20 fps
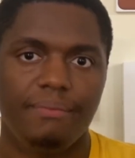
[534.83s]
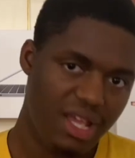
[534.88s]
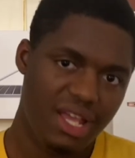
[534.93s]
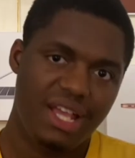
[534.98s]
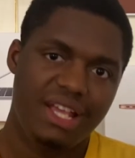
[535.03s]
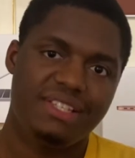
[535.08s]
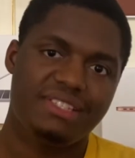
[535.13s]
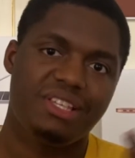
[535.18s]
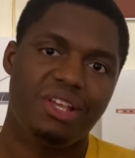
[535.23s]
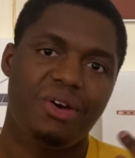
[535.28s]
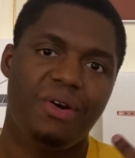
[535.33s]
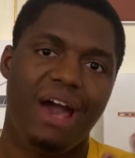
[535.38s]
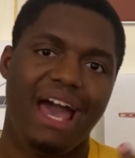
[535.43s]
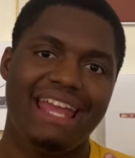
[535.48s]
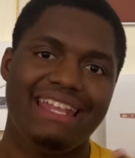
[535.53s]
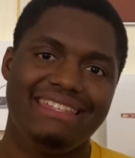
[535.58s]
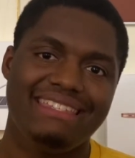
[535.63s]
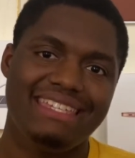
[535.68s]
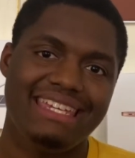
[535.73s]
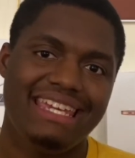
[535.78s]
So
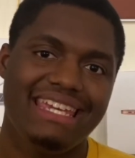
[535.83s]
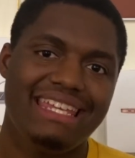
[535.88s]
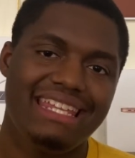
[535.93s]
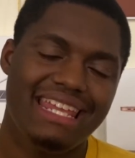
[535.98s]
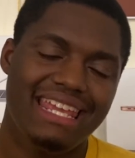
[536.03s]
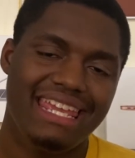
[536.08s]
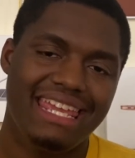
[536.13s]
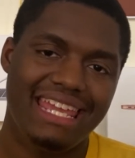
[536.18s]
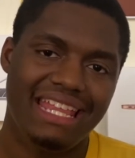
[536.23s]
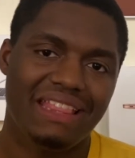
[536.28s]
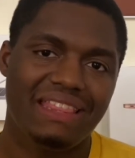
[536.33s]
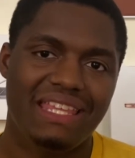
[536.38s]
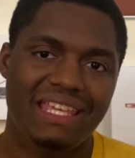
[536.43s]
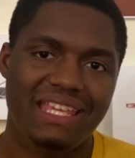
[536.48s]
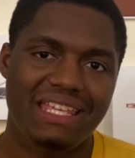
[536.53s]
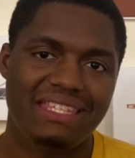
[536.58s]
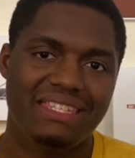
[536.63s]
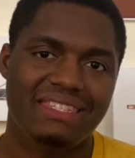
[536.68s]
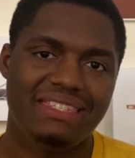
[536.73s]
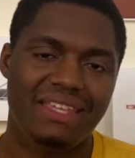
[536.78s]
I did get
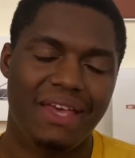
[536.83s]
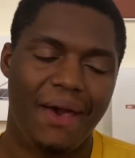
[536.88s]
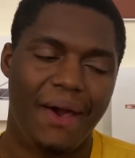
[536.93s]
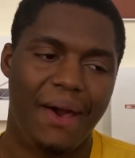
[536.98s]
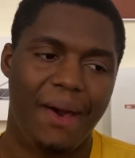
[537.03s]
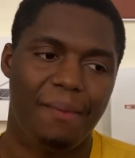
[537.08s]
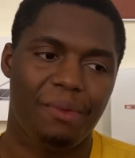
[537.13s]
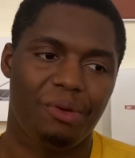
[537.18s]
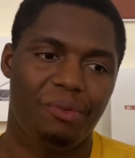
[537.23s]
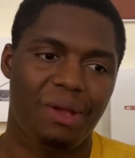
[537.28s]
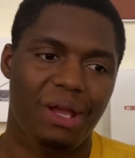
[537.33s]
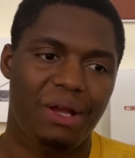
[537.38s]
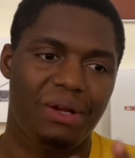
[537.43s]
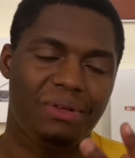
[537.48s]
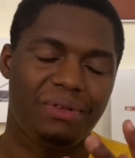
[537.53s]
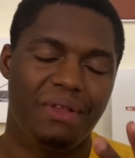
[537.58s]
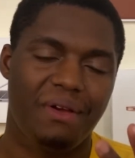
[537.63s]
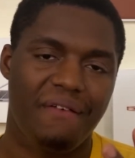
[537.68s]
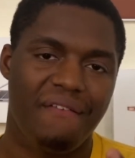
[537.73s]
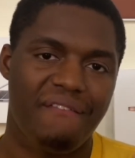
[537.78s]
this
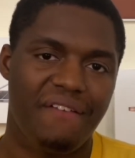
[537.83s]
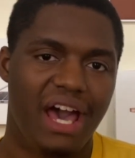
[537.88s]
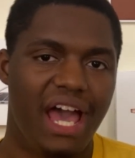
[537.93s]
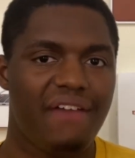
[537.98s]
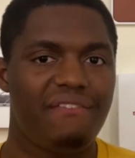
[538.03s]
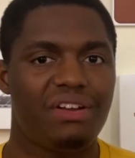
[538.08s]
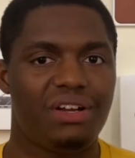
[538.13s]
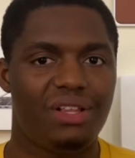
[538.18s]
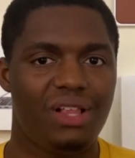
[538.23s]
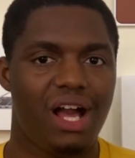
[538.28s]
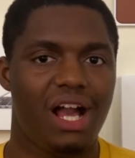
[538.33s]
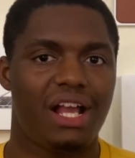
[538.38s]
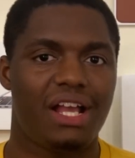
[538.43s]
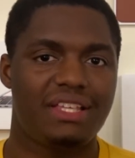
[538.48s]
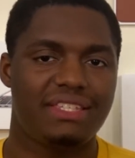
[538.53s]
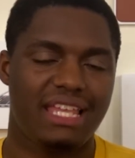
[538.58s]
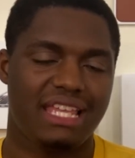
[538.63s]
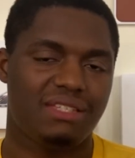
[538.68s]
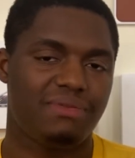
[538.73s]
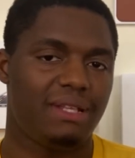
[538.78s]
around 5 o'clock
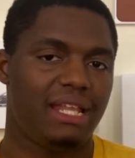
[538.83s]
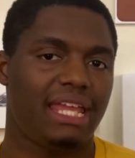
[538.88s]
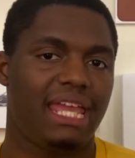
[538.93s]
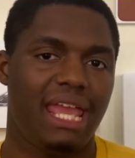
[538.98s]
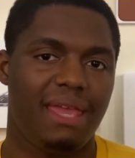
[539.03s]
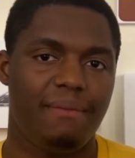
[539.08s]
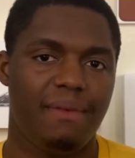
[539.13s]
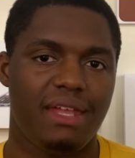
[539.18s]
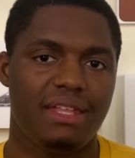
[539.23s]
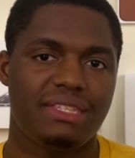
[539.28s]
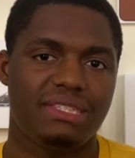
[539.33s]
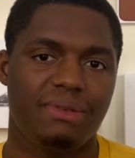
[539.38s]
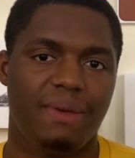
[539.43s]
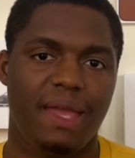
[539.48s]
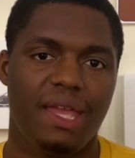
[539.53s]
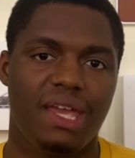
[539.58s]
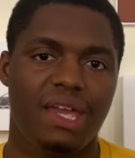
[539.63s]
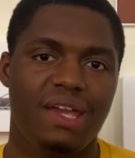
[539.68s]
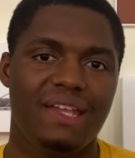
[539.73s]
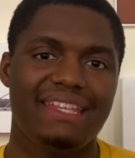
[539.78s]
because that's when it came in, so
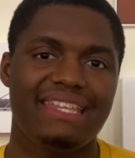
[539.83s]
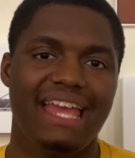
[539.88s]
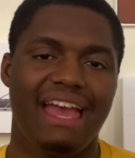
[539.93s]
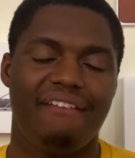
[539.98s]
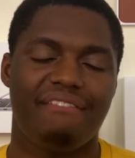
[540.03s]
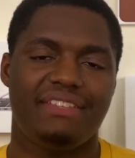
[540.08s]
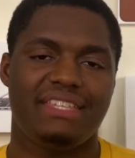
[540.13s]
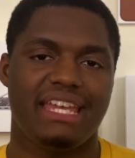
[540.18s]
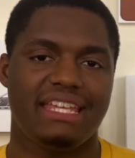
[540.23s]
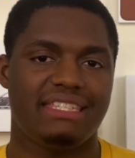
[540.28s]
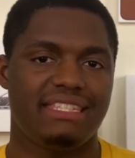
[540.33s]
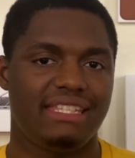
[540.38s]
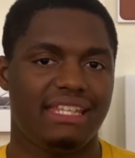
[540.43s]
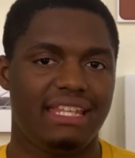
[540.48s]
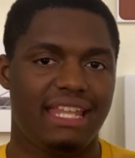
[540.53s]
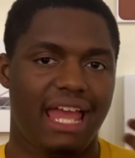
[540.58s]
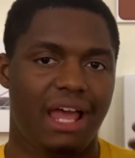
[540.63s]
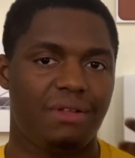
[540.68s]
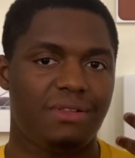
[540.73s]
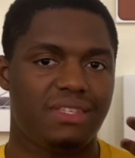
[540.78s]
I couldn't have
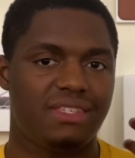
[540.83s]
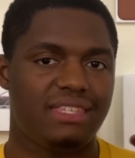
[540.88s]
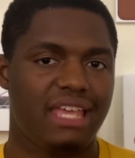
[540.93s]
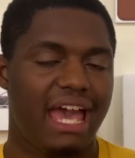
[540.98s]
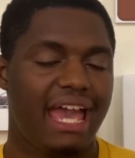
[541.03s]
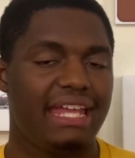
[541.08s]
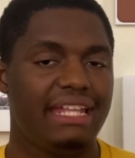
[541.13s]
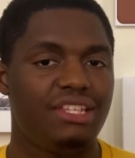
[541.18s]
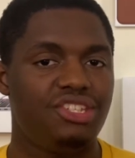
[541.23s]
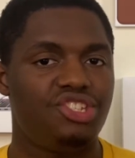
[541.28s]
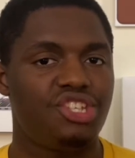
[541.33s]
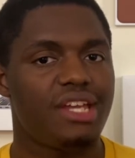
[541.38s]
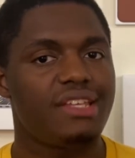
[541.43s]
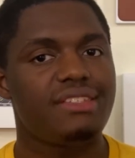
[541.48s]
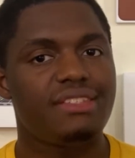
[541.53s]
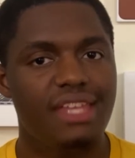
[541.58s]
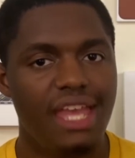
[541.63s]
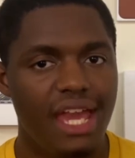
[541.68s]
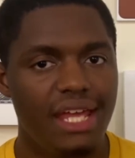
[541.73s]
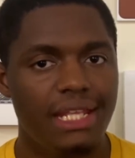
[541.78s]
tested it outside
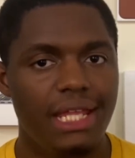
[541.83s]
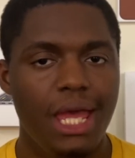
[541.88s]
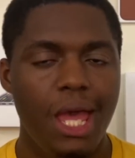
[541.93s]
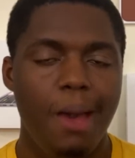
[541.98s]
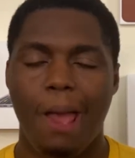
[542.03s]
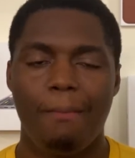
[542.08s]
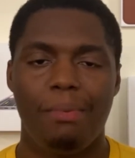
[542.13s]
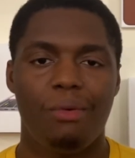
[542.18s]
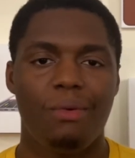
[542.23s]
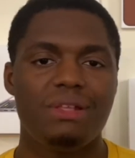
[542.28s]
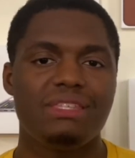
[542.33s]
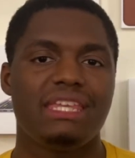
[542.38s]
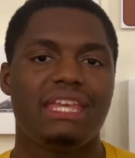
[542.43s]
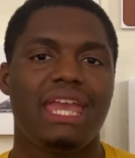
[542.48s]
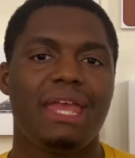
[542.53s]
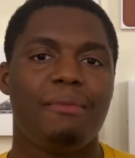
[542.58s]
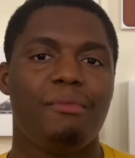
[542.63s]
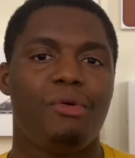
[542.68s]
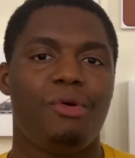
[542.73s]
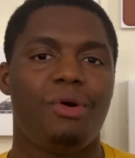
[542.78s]
just yet, but once I
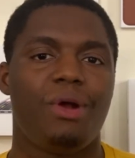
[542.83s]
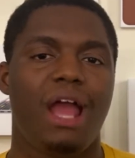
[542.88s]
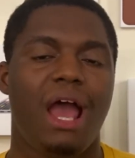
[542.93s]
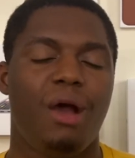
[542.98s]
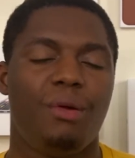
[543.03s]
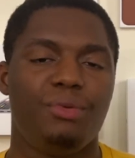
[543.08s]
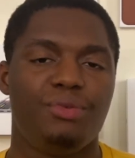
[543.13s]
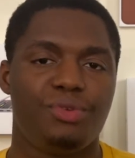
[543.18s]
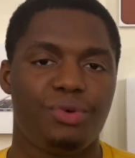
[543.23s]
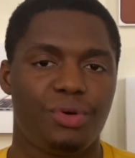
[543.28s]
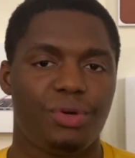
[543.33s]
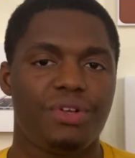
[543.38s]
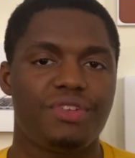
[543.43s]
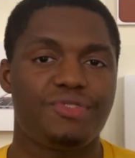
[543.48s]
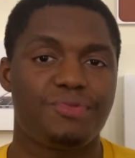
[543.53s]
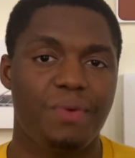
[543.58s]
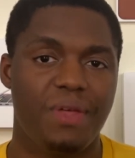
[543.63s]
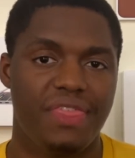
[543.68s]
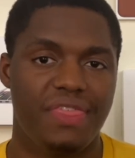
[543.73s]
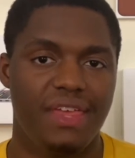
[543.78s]
get more
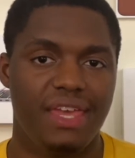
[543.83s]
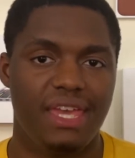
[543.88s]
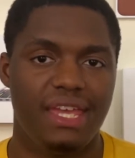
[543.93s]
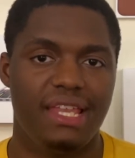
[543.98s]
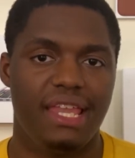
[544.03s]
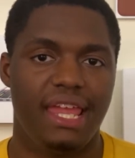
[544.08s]
outdoors with it